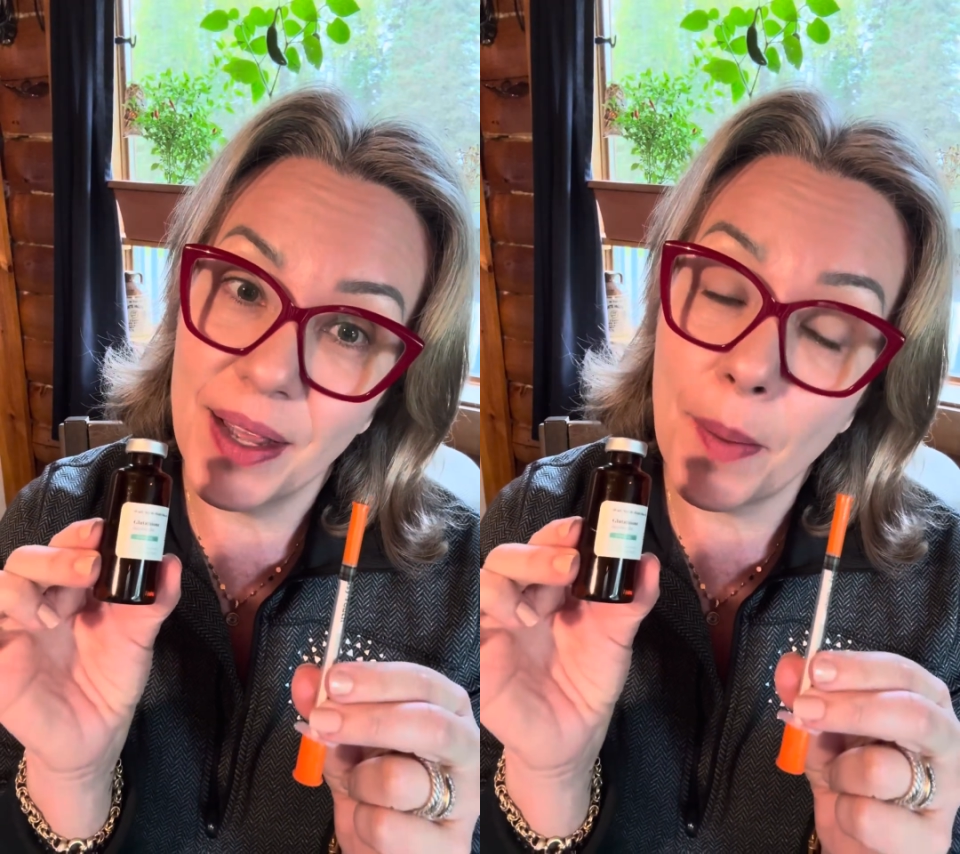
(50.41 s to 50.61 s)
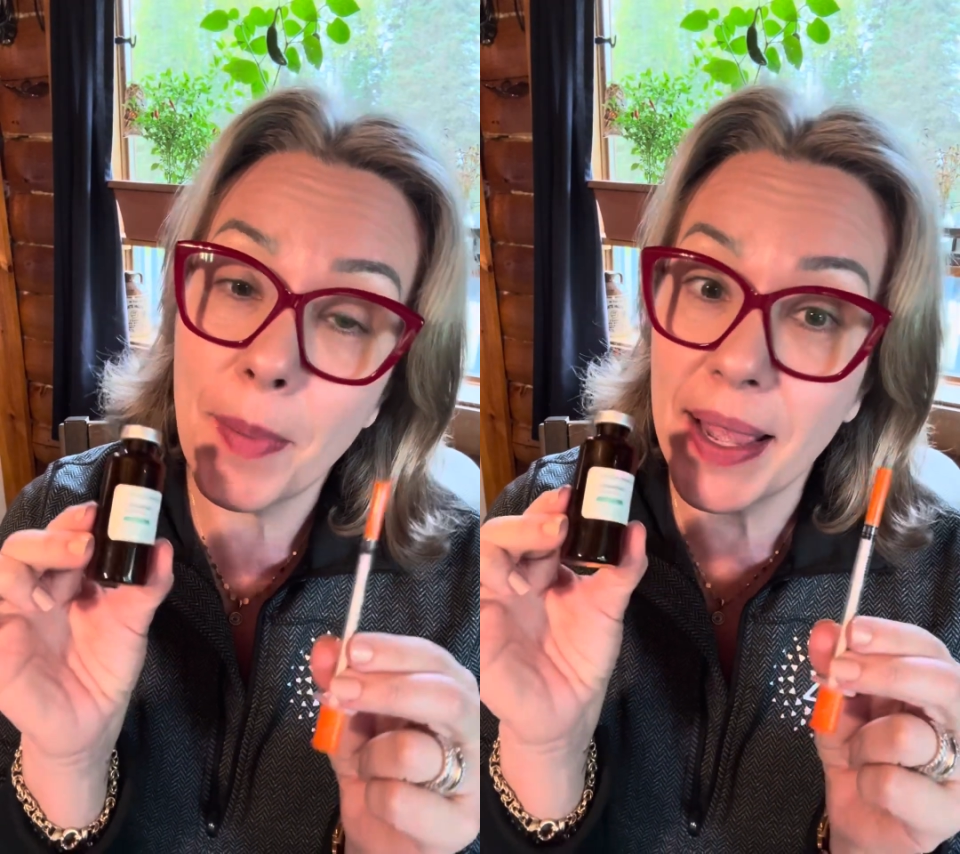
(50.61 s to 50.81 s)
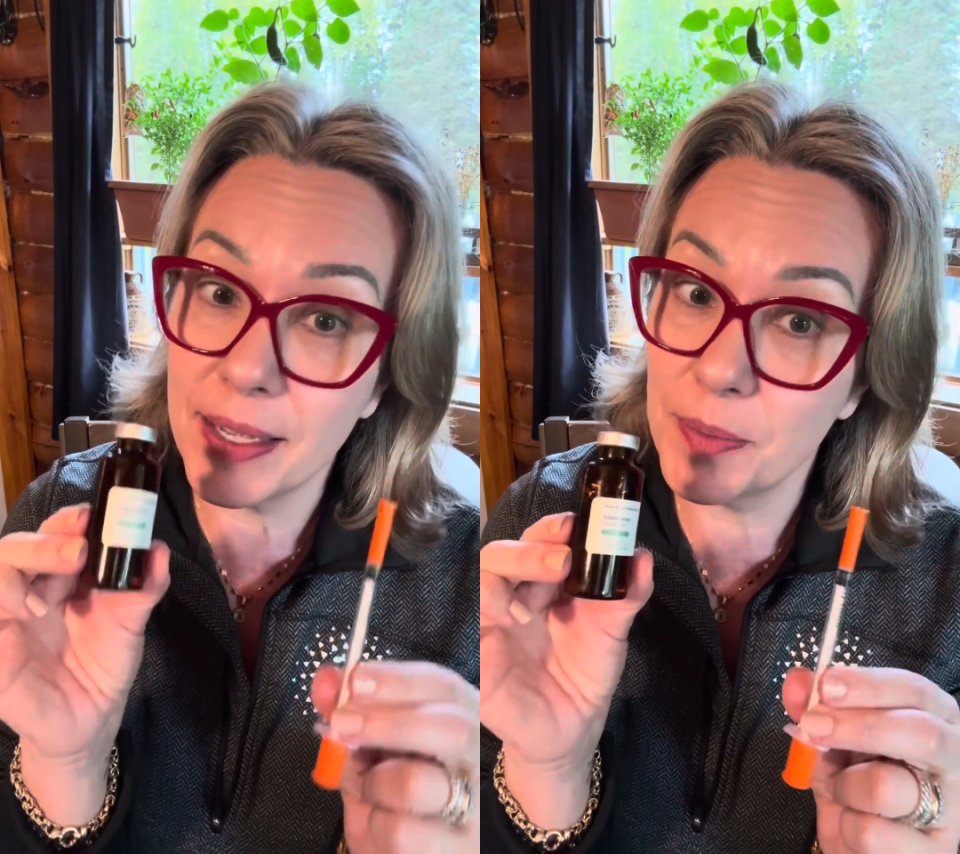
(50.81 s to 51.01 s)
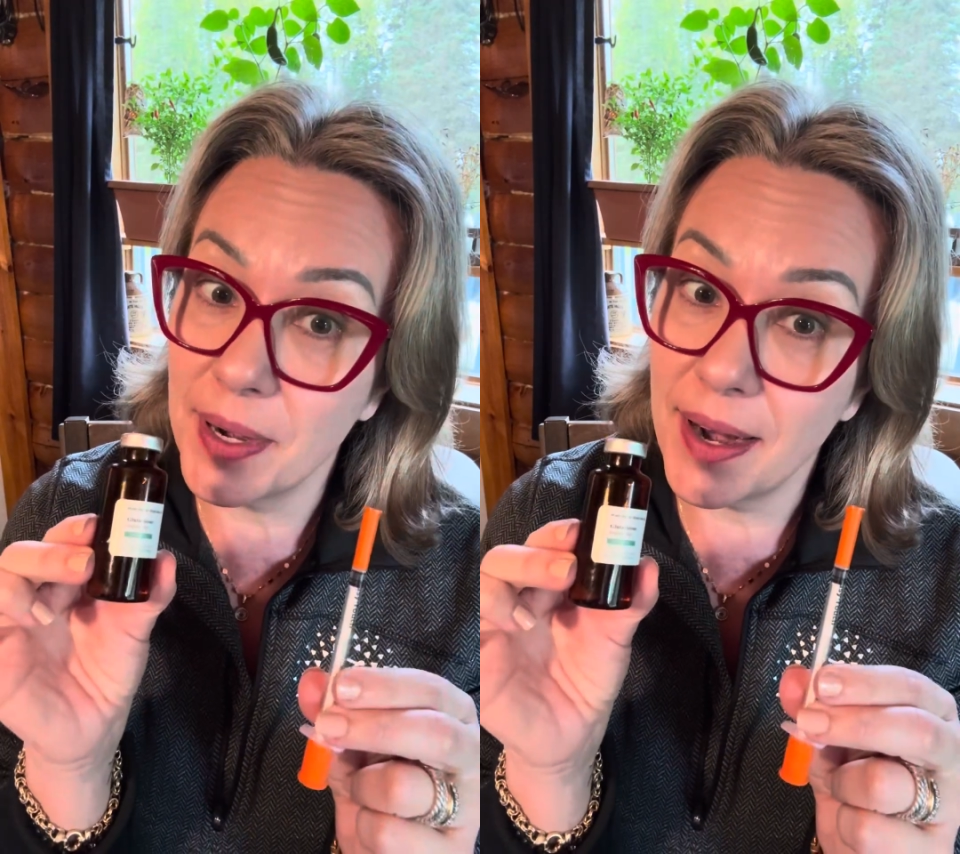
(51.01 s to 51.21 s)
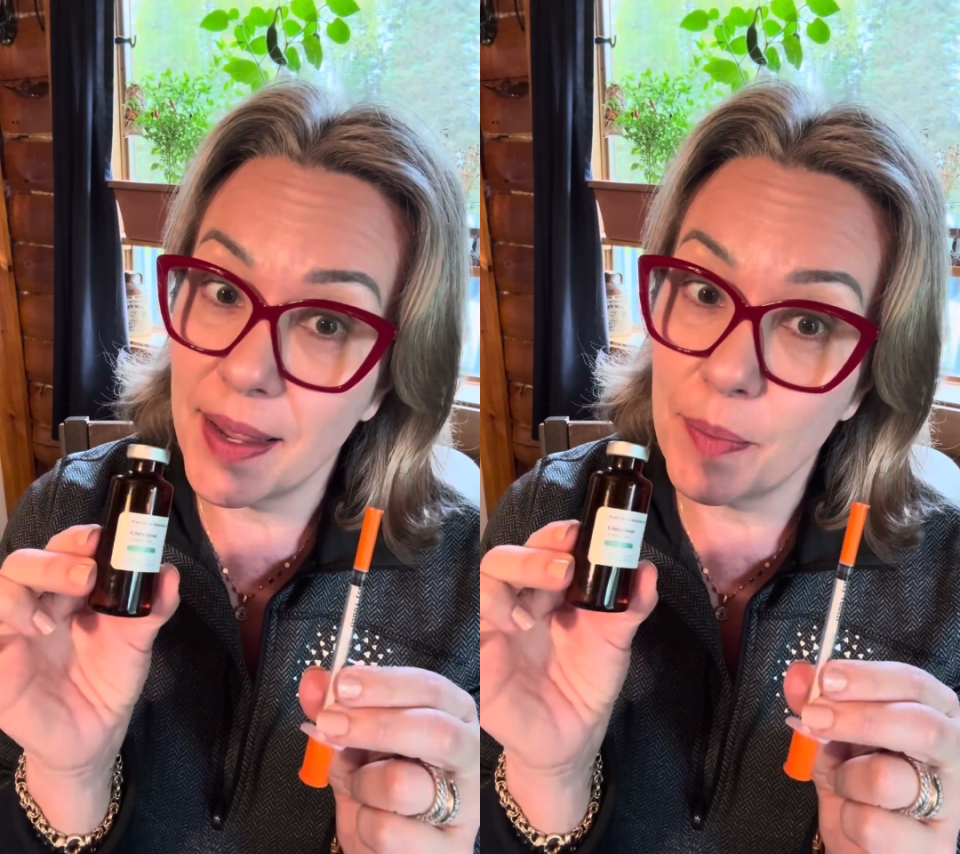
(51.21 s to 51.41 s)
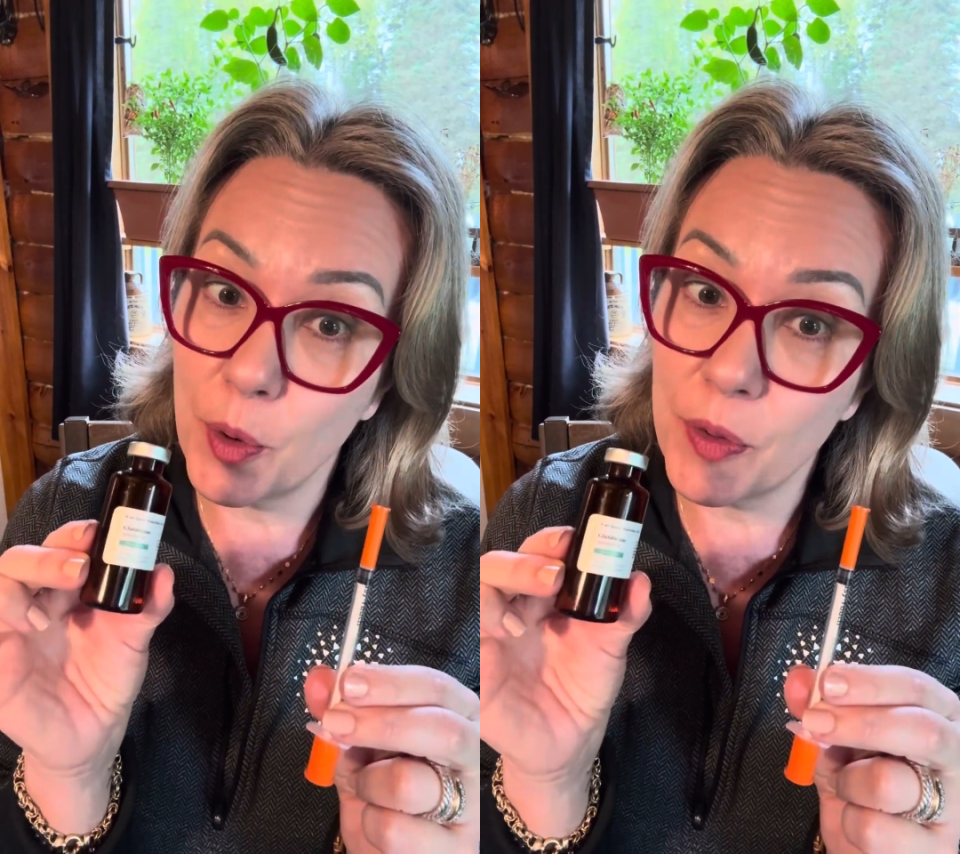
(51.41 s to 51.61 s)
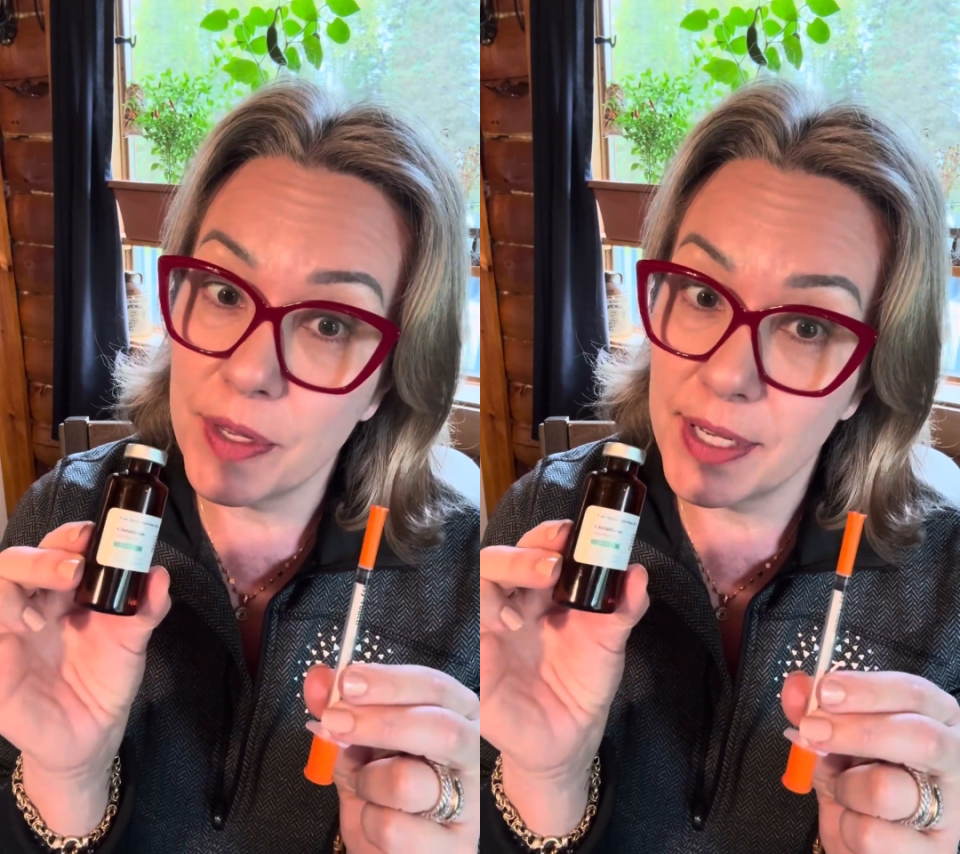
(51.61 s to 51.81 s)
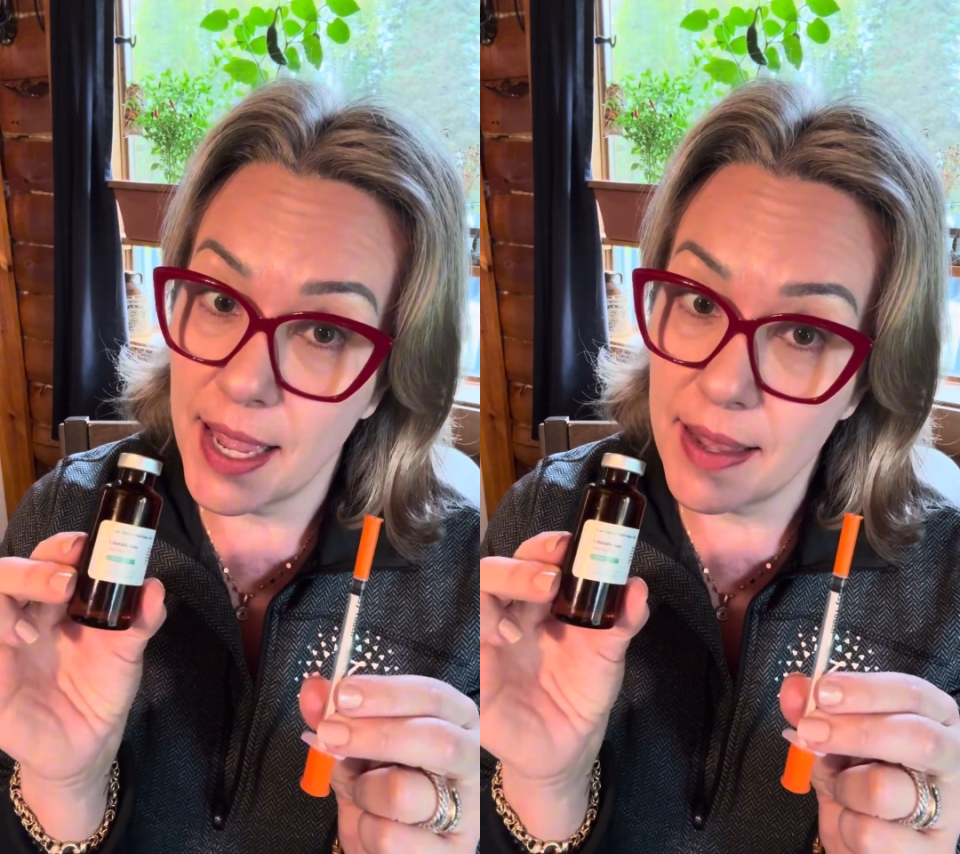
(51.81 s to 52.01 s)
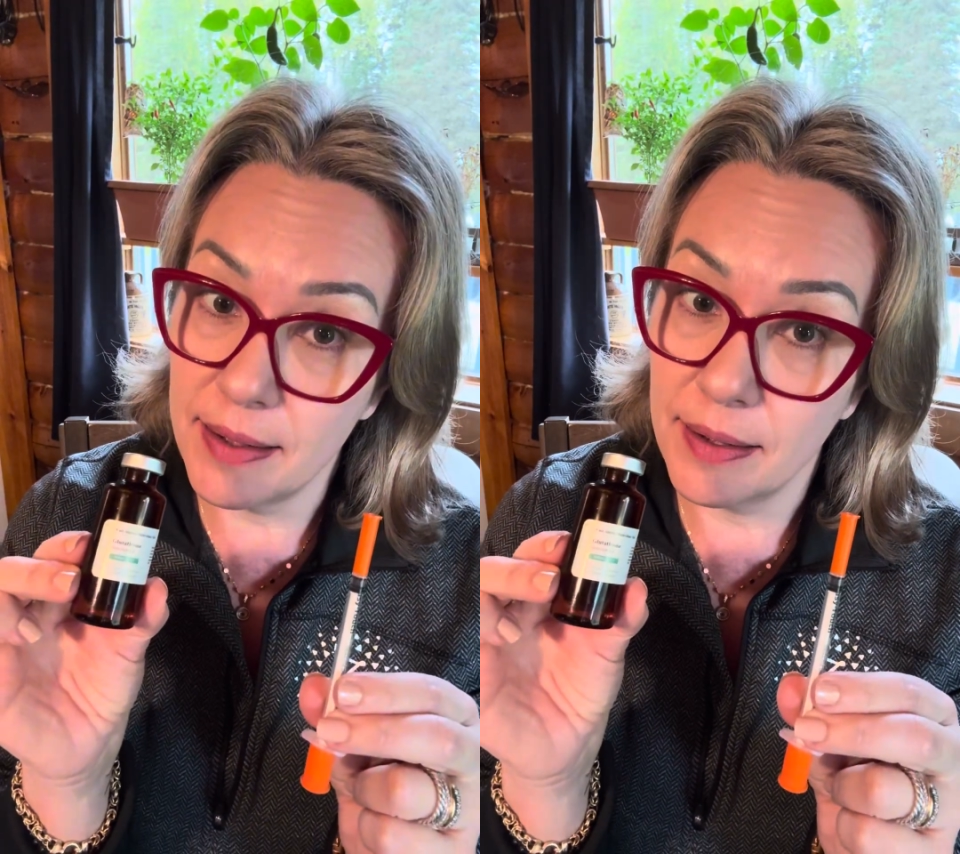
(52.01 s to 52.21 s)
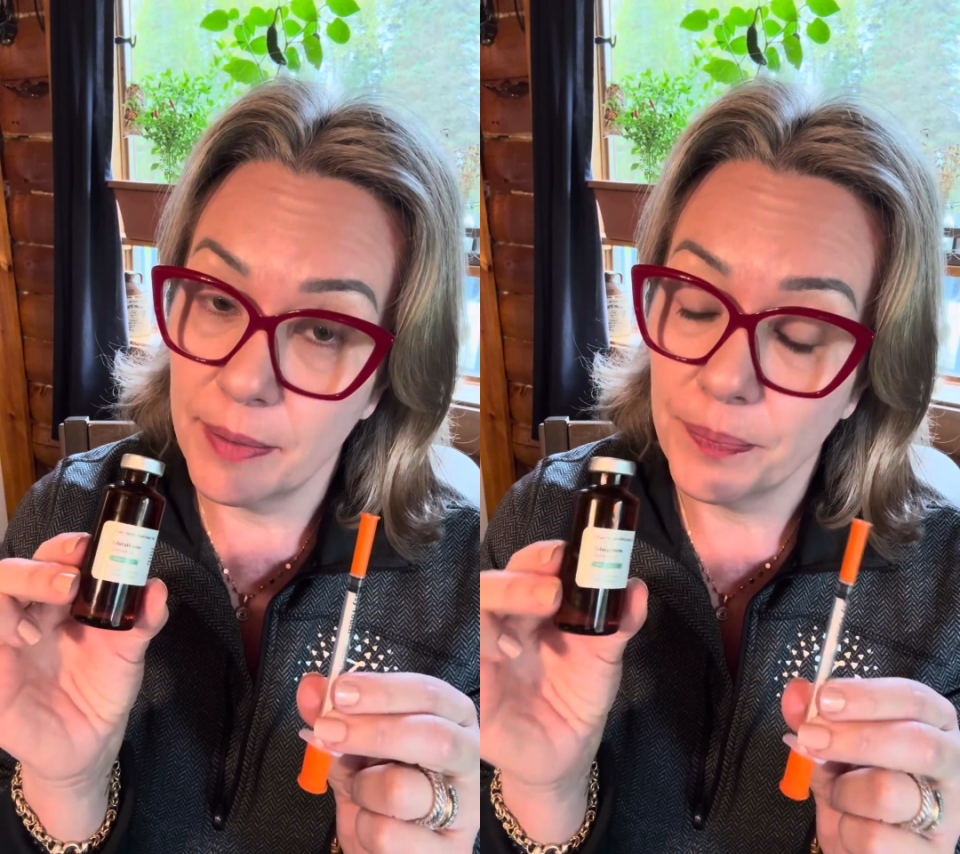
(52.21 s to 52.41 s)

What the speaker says: my husband and I both take.